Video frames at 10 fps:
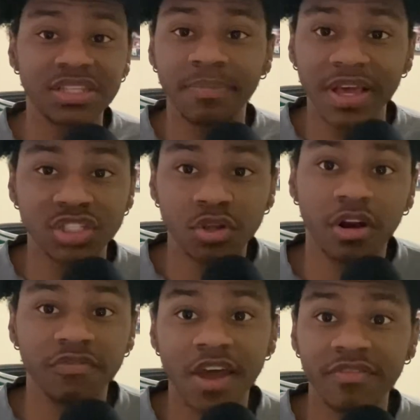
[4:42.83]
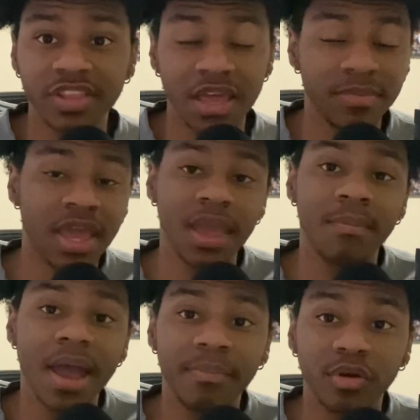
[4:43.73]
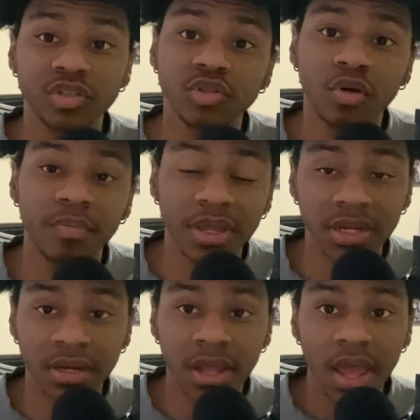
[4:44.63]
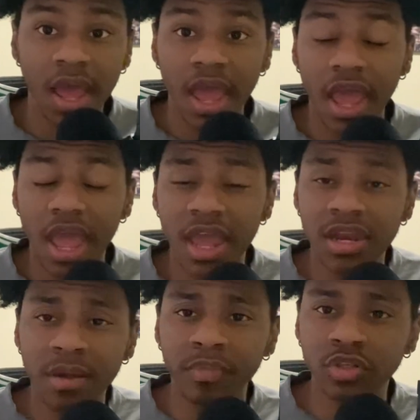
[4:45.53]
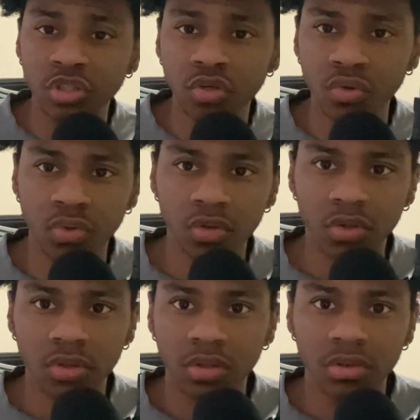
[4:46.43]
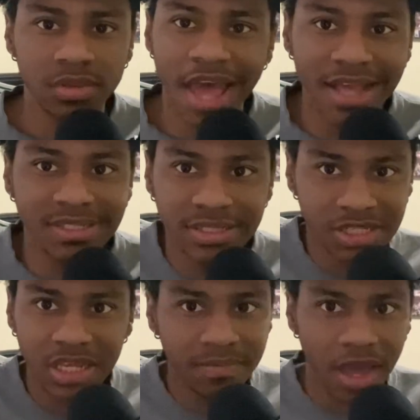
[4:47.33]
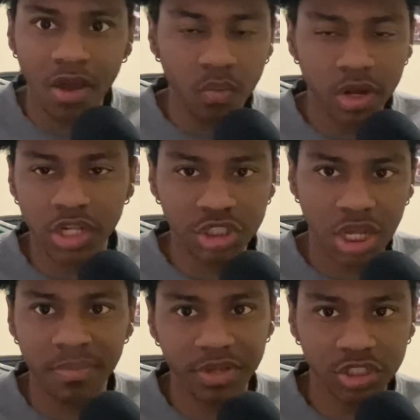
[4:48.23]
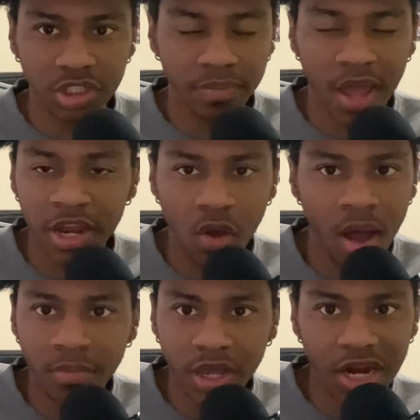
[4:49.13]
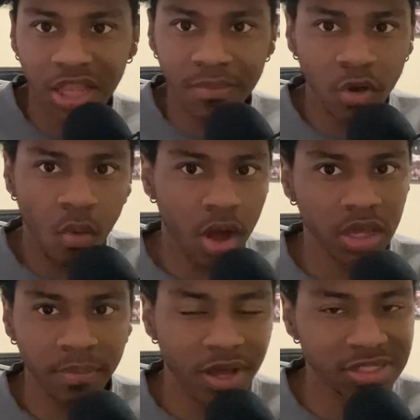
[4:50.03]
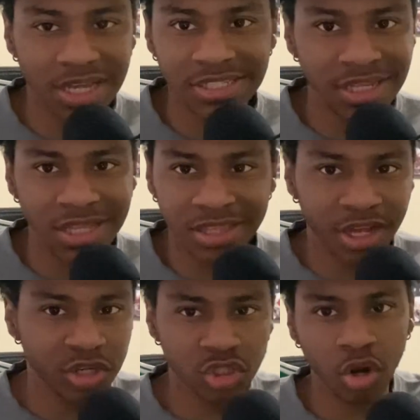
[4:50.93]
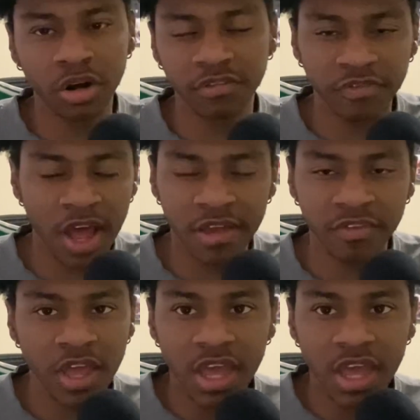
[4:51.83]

the best starting 5 in the NBA, in my personal opinion. And number two, That's a team that could win a championship. I know I'm looking at the Milwaukee Bucks. I said that their starting five